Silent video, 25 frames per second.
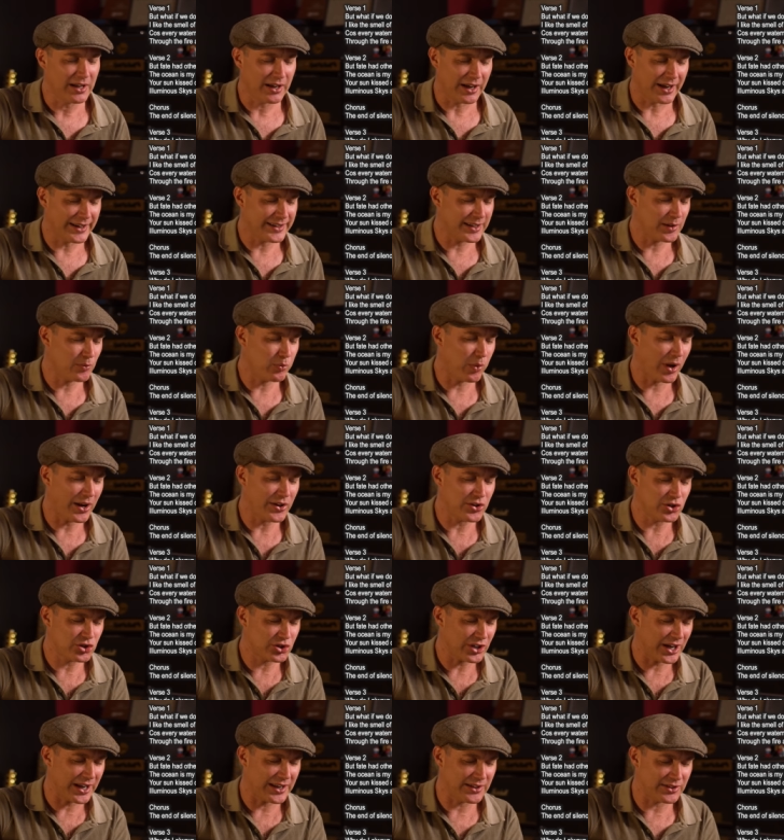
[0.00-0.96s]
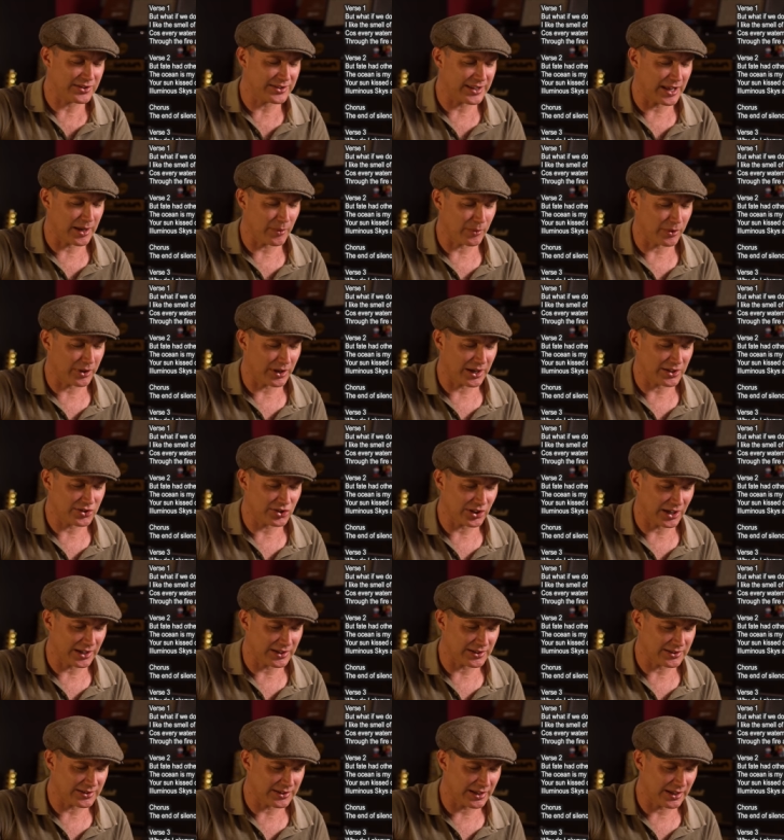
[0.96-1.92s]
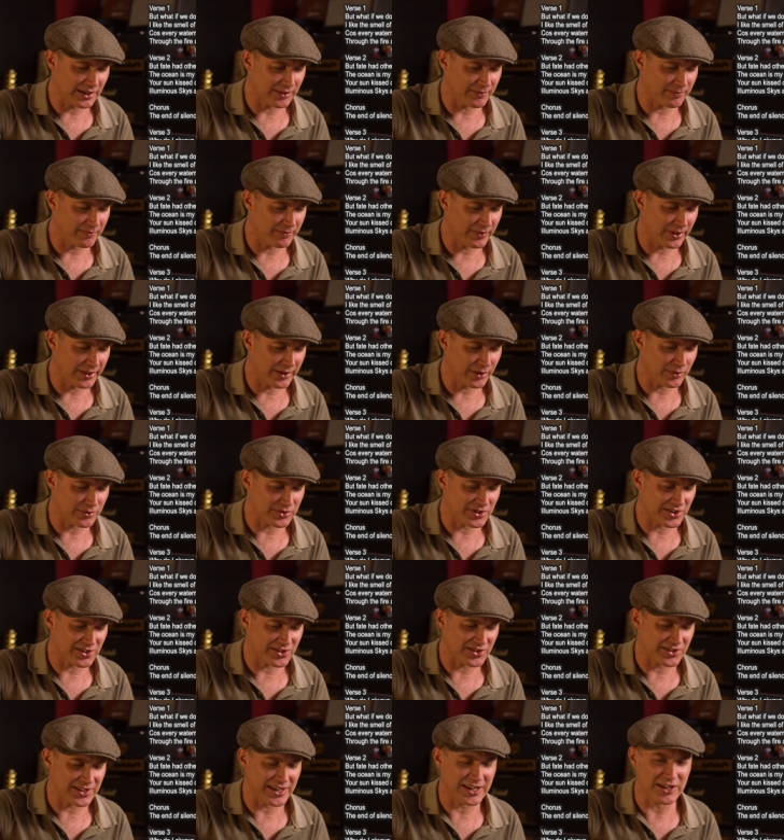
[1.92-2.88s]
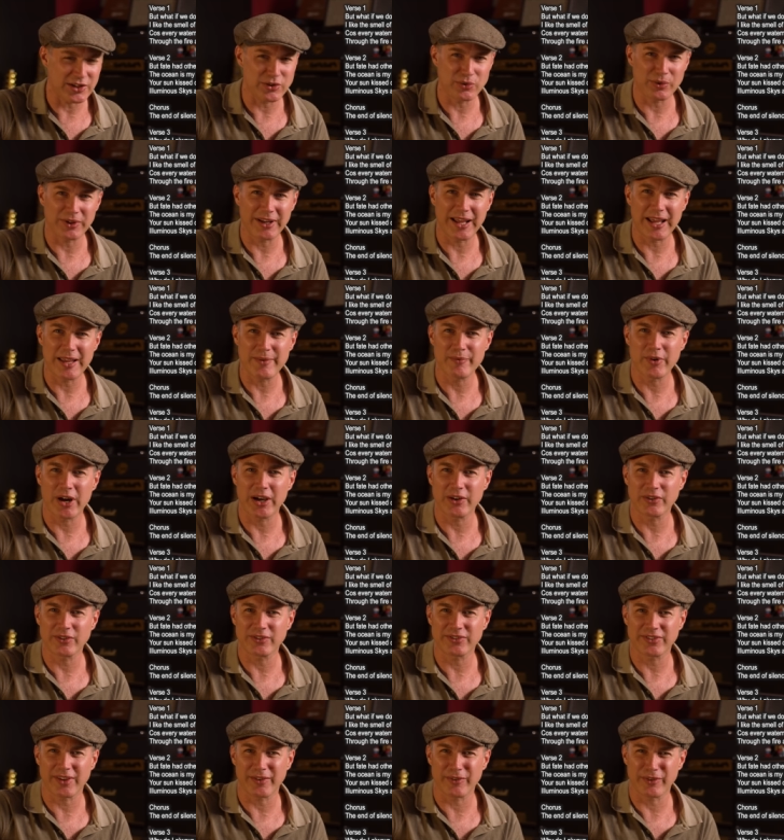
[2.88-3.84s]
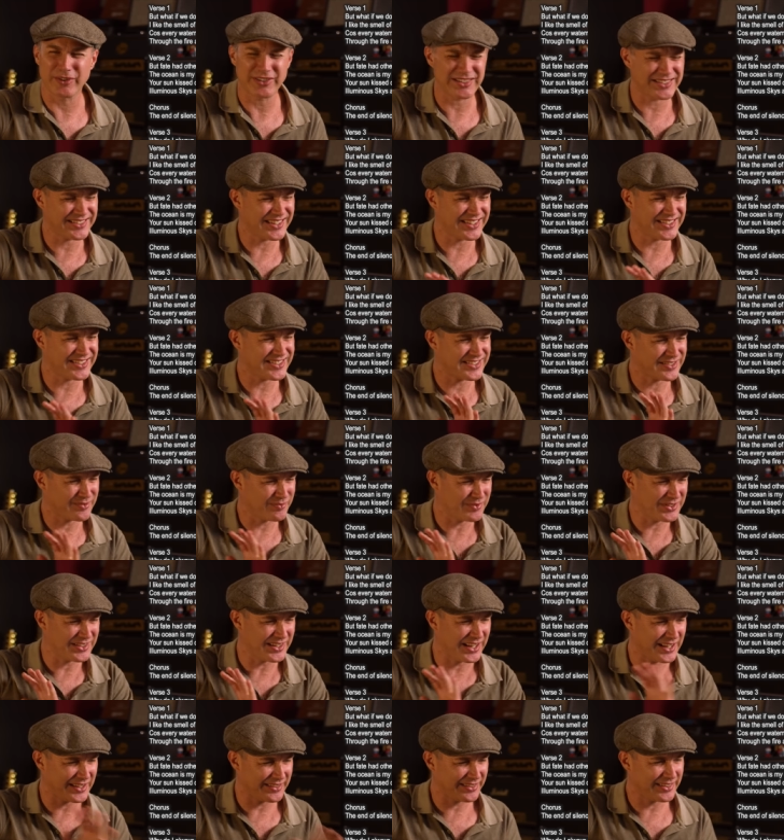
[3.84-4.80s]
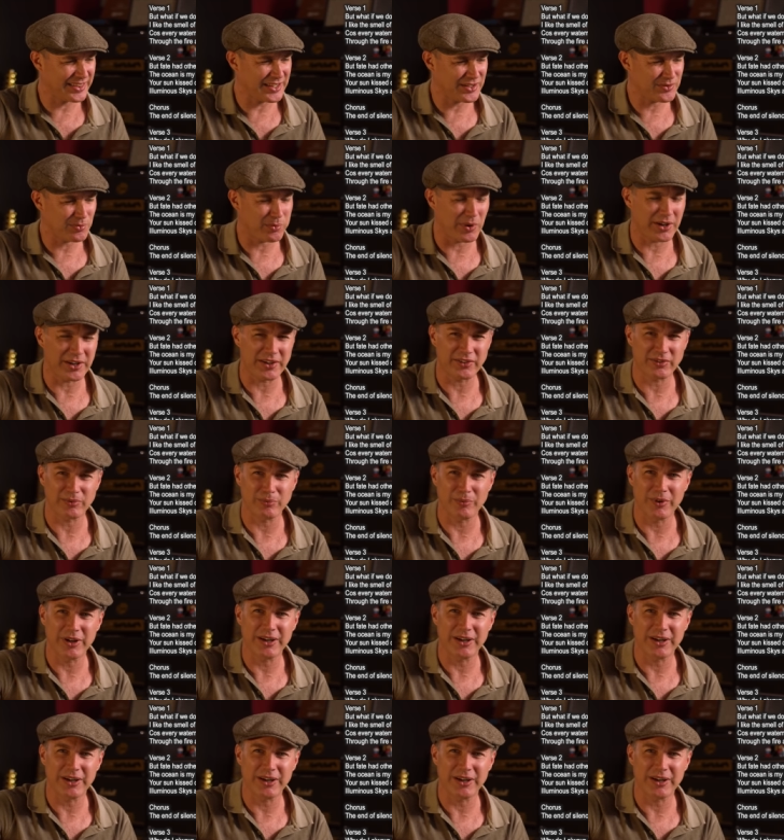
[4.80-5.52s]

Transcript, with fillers: i did one change there where i changed that i think it was a c to an a minor or something because i just was like this one isn't